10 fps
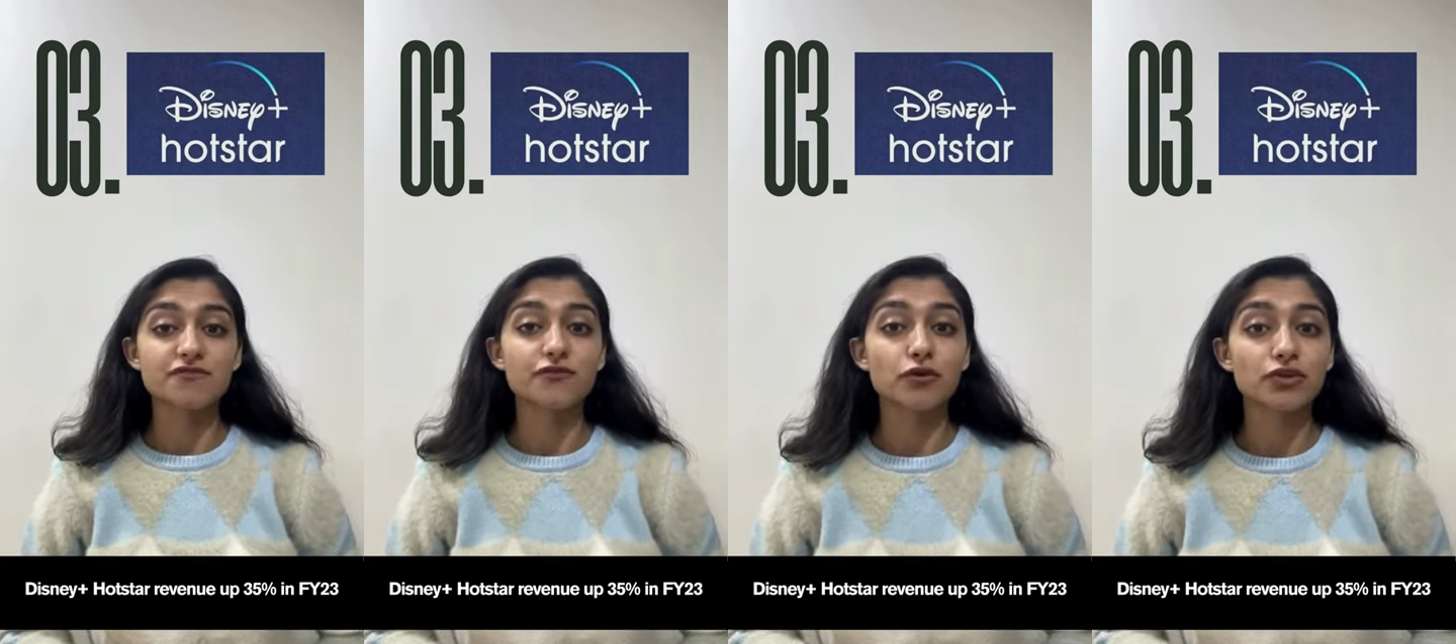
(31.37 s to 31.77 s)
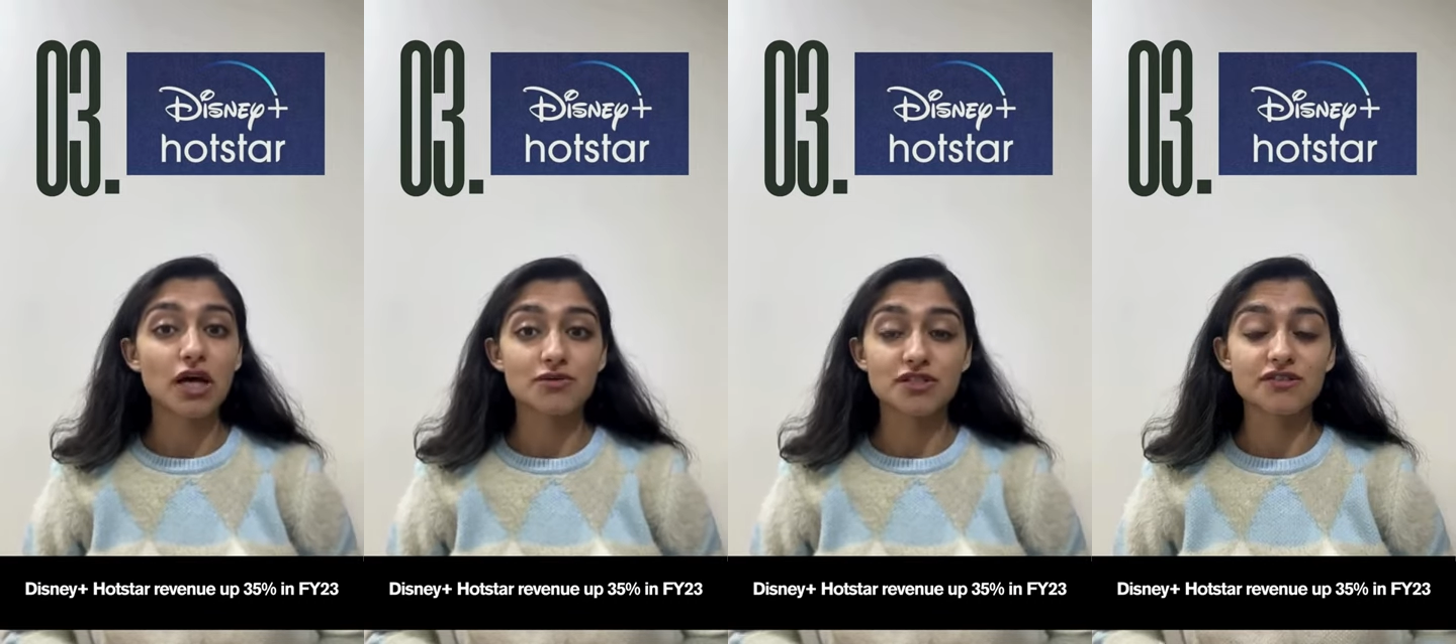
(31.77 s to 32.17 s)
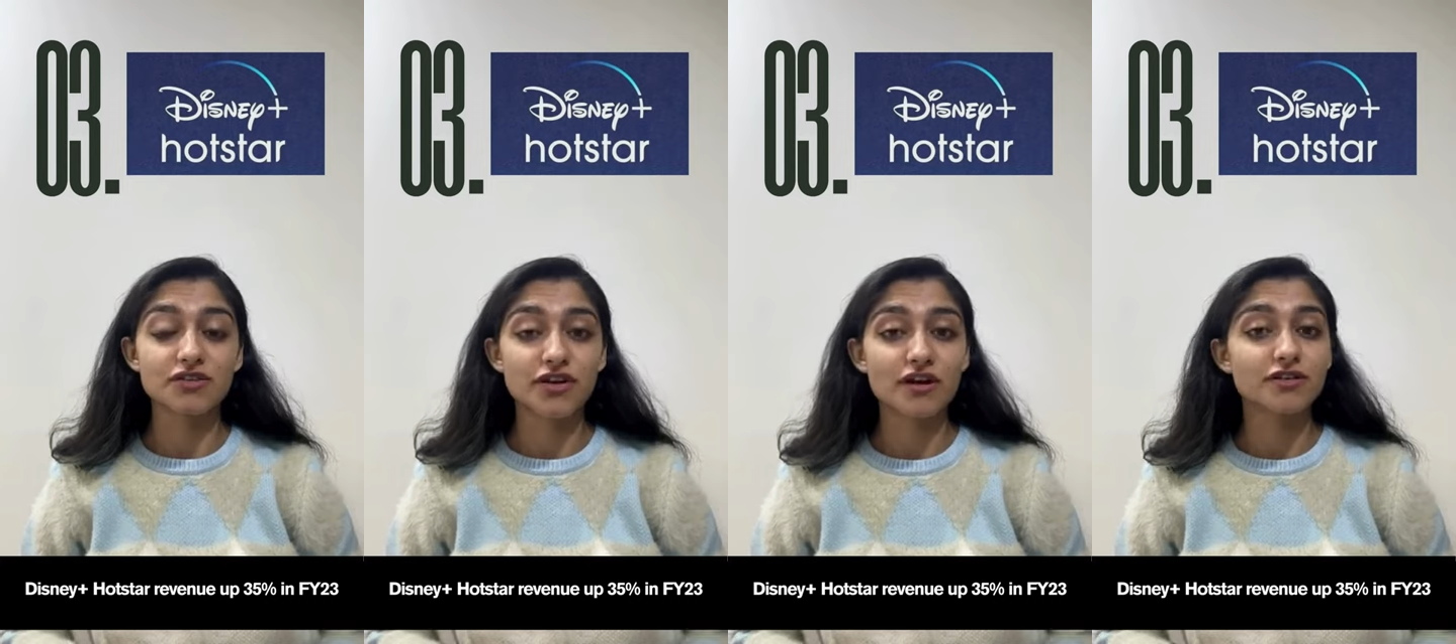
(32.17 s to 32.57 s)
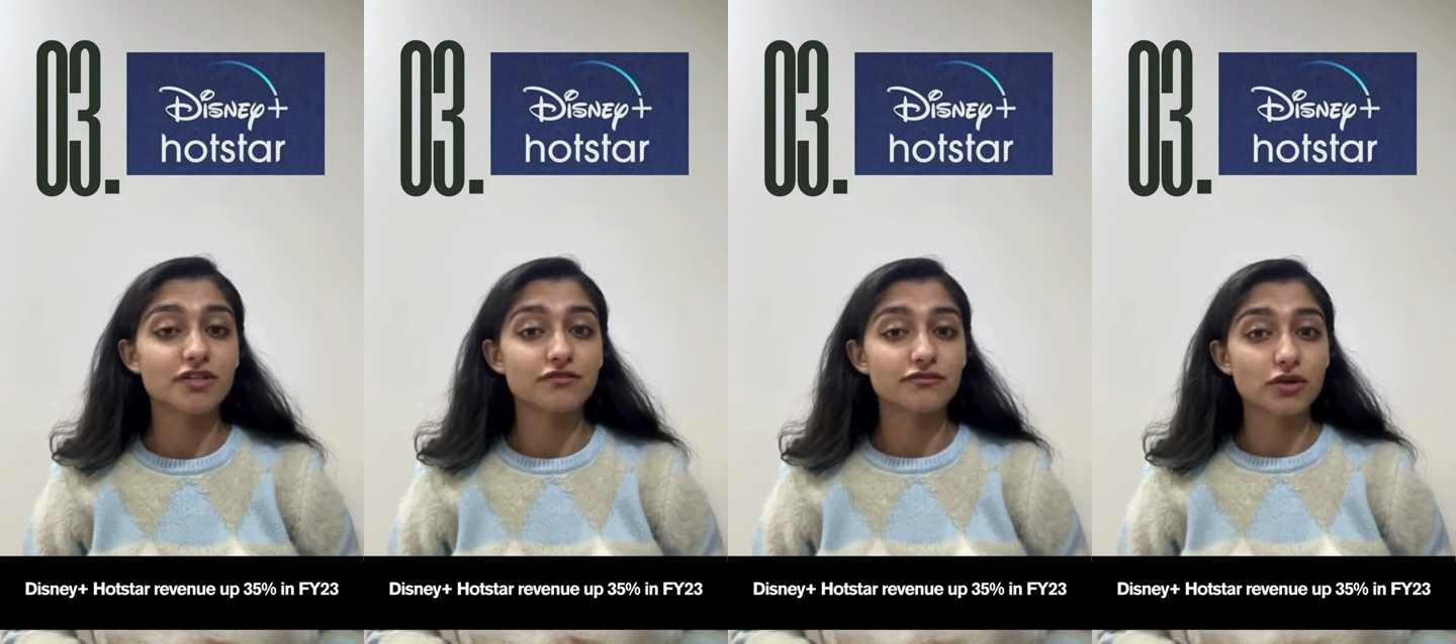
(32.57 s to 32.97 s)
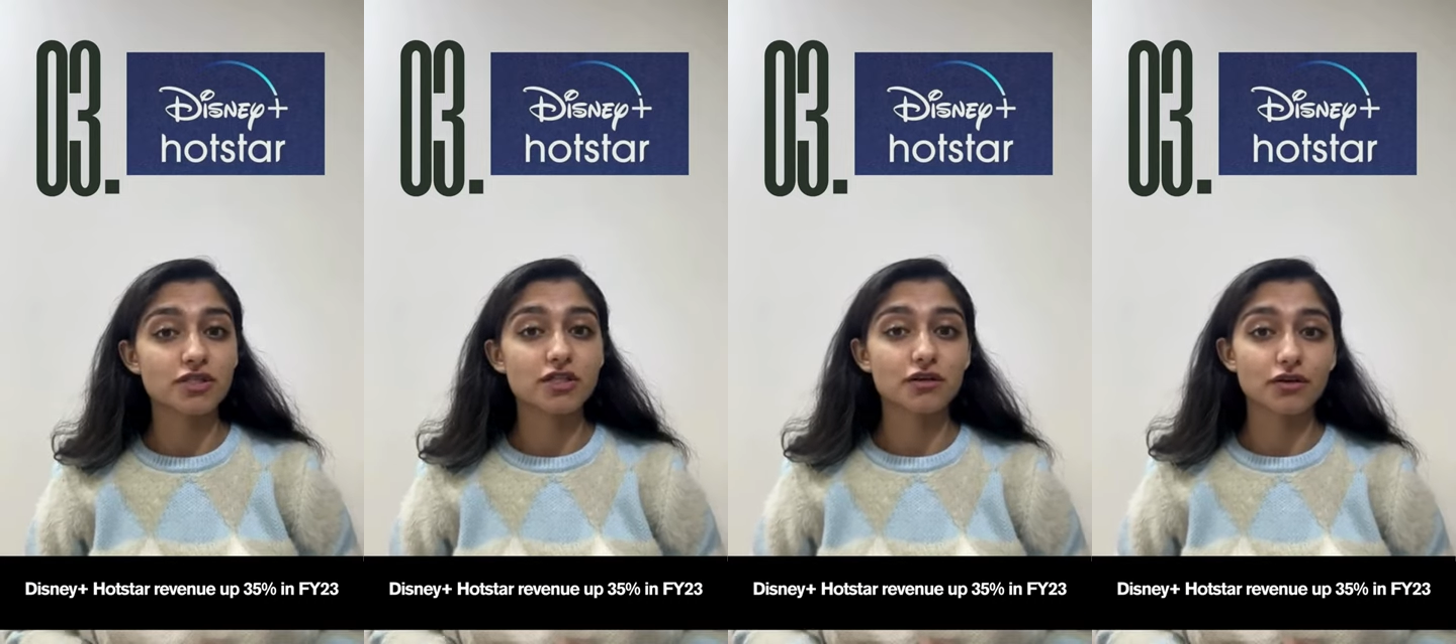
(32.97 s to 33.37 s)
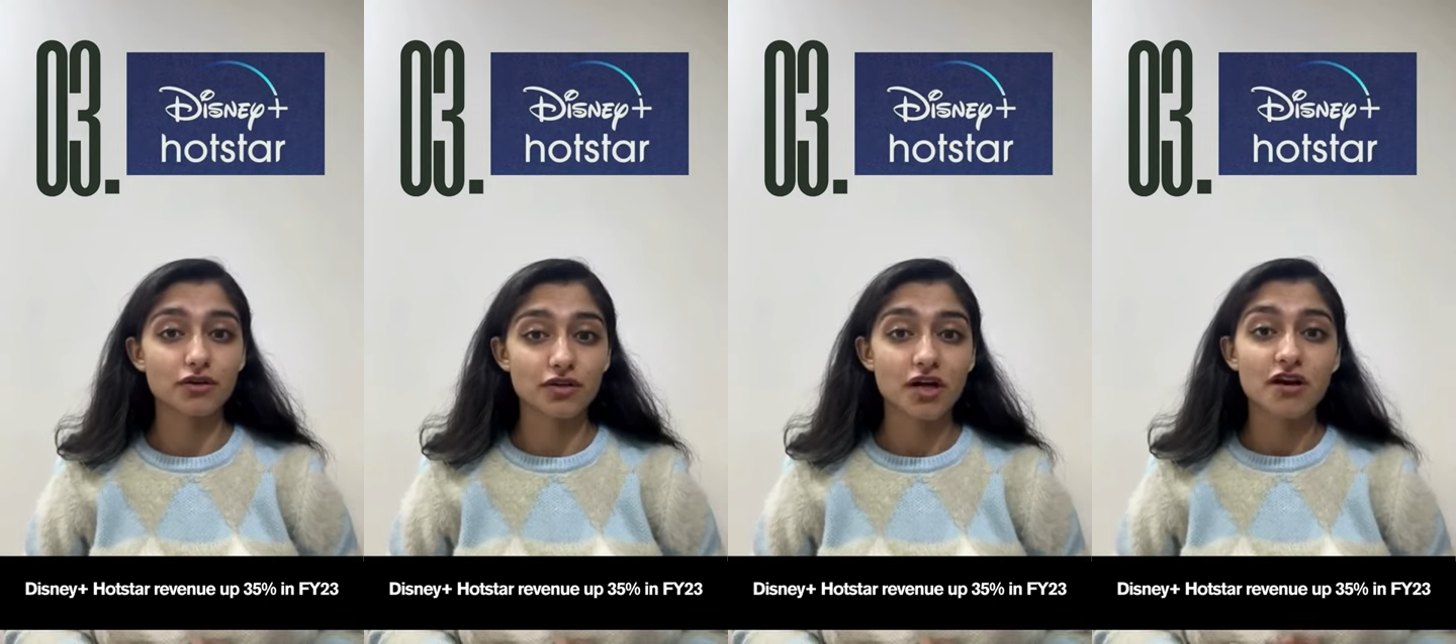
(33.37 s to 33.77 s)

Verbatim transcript: 4,340 crore